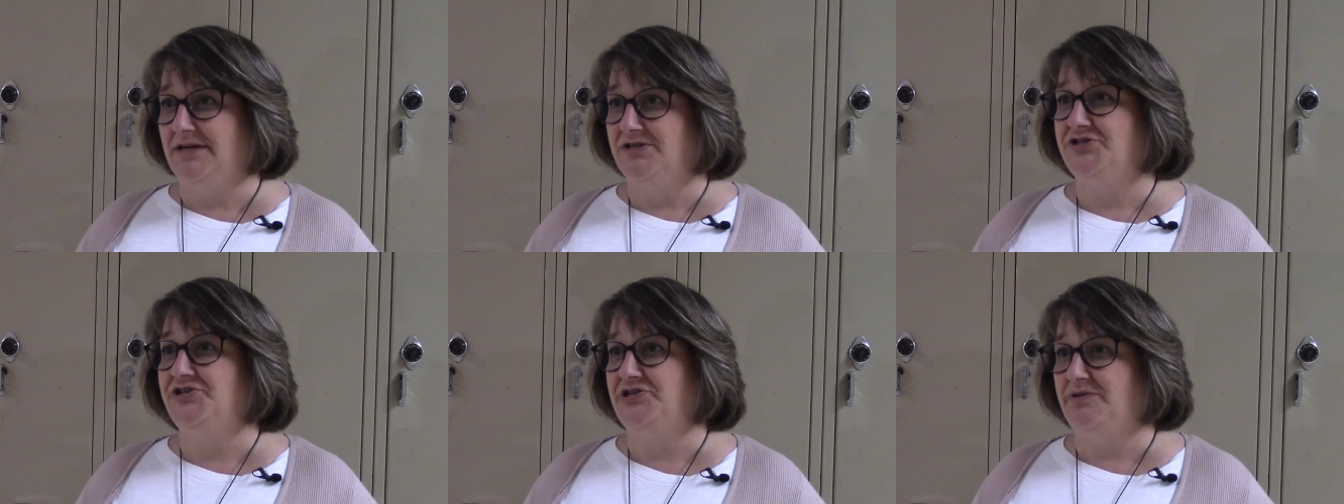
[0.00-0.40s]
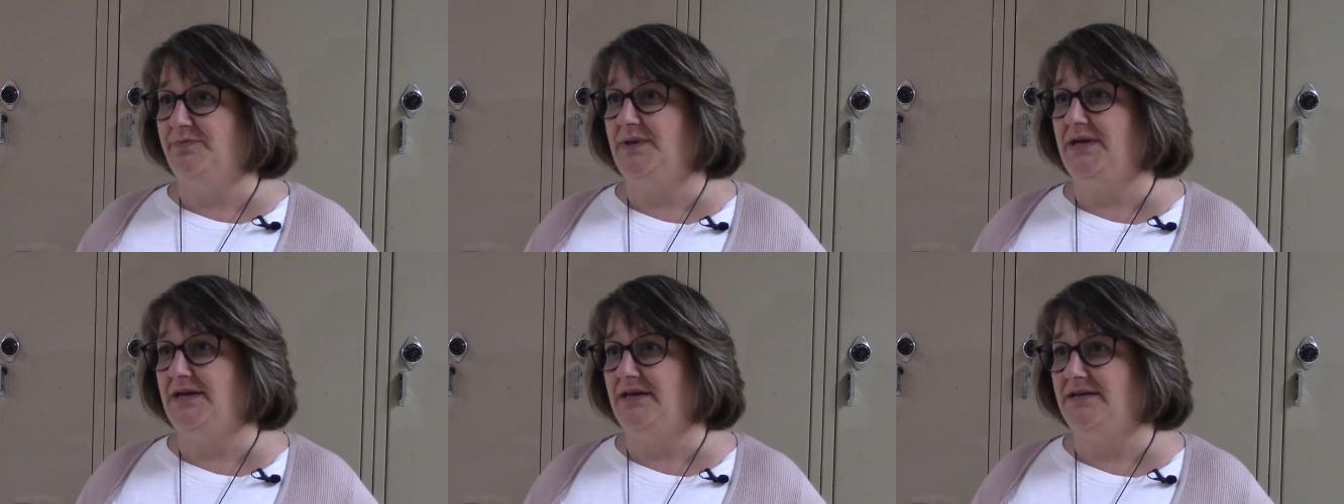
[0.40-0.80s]
It should
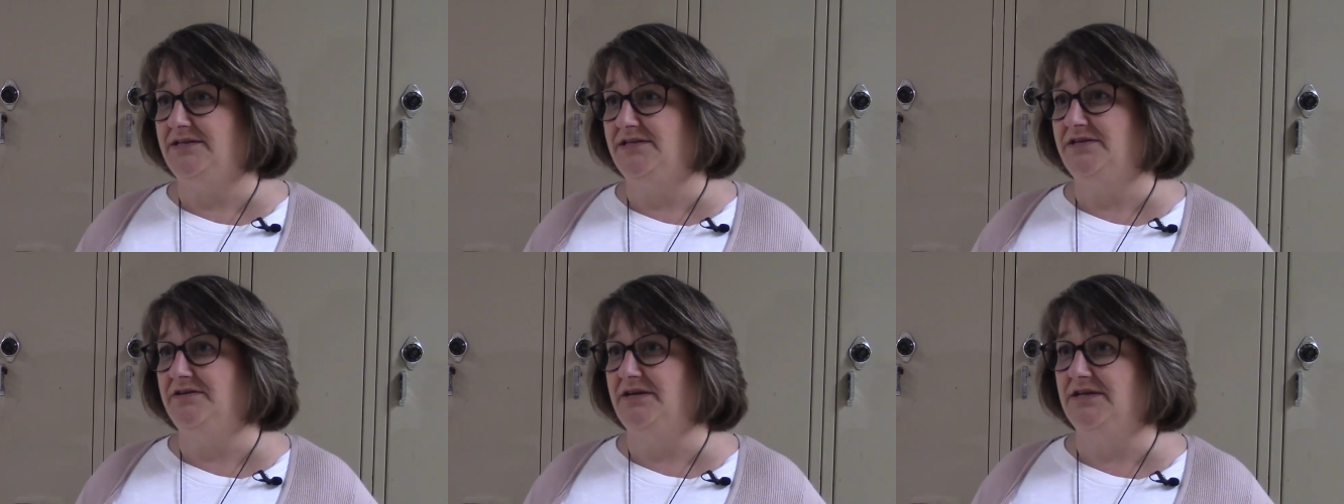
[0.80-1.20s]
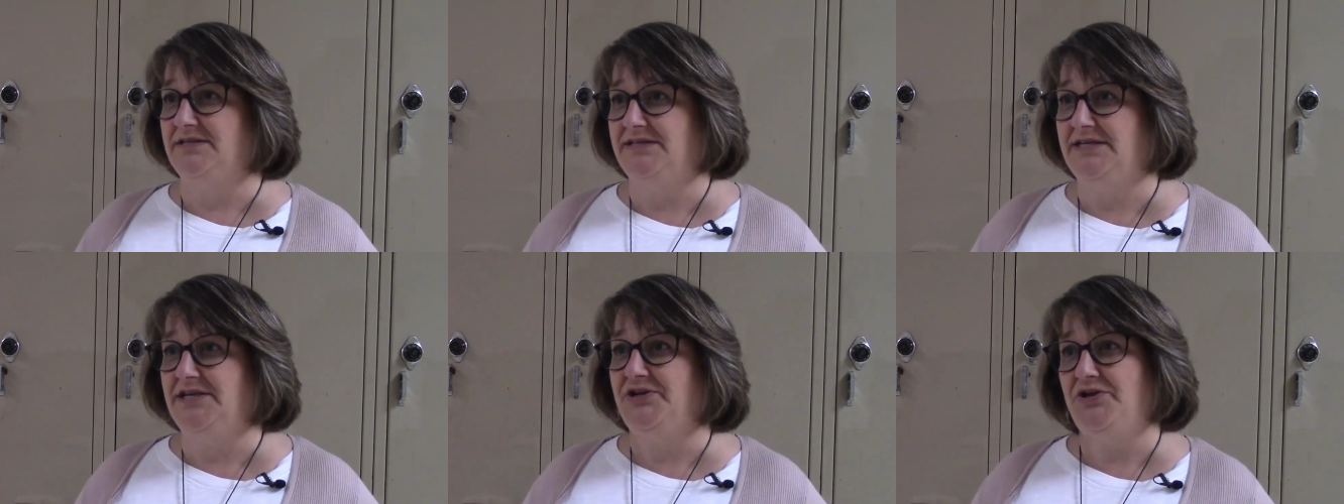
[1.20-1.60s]
be to
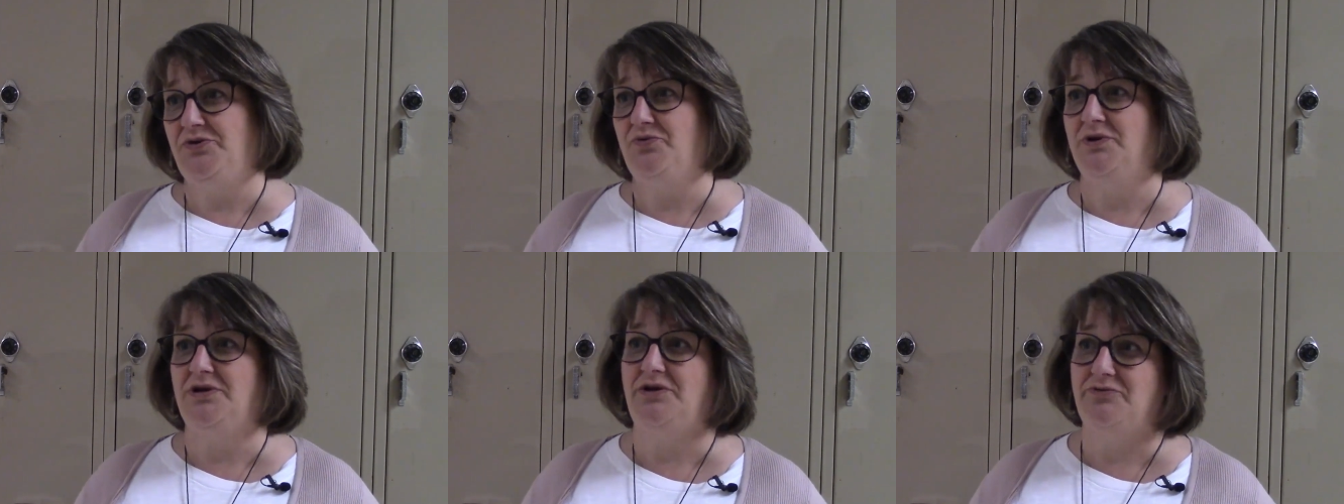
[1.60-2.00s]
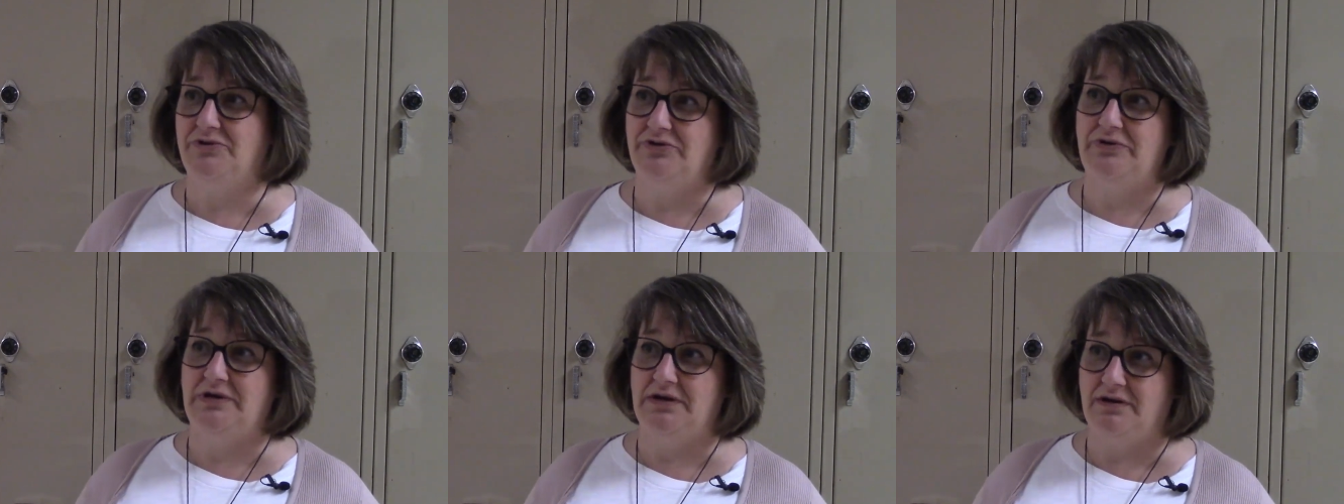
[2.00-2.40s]
continue what you were
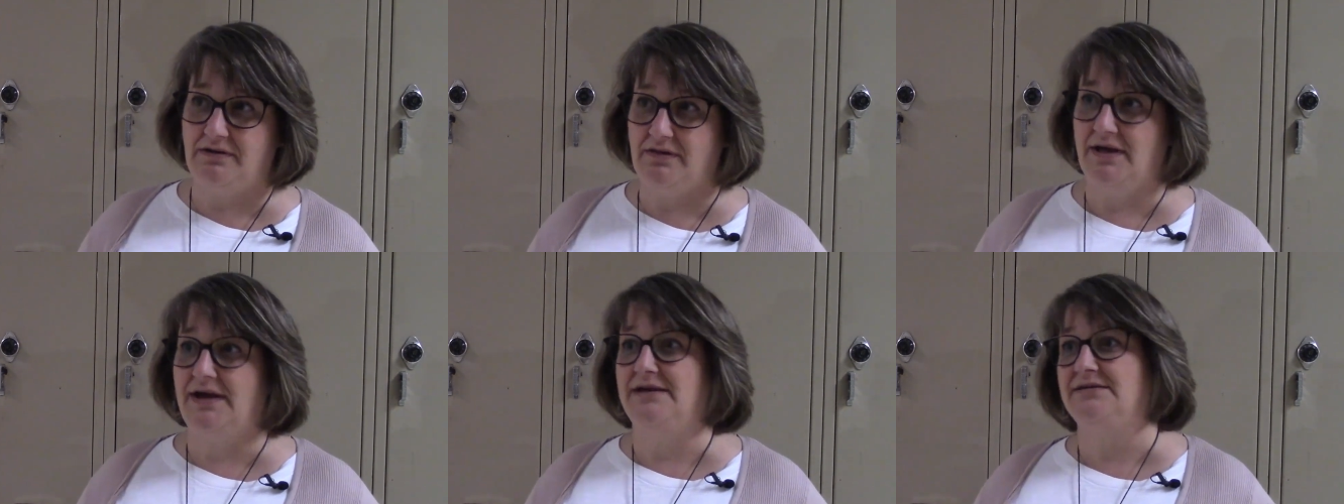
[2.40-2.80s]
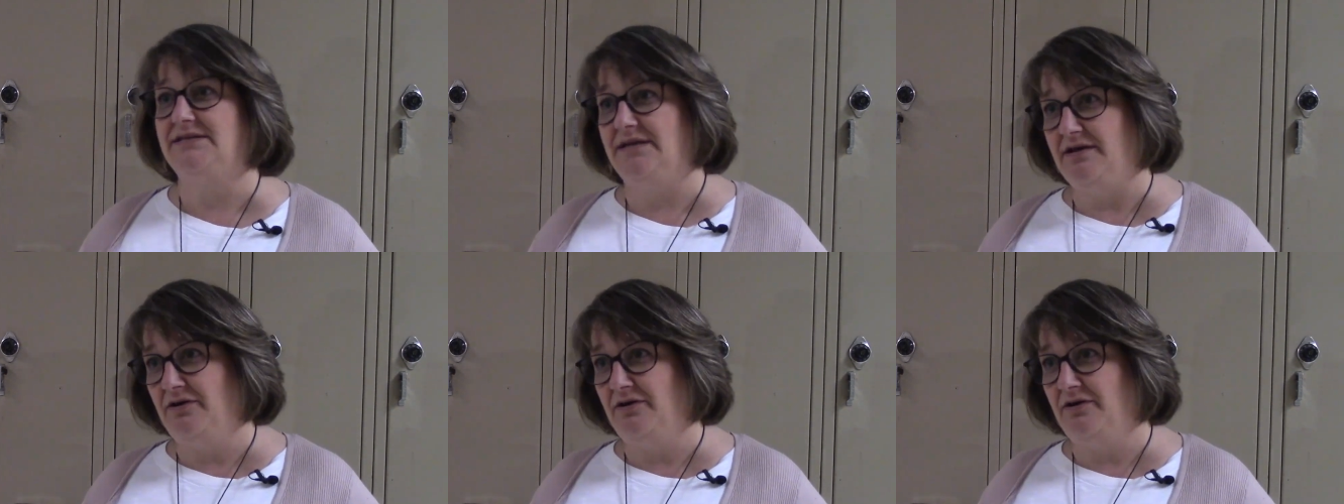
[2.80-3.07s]
doing in class at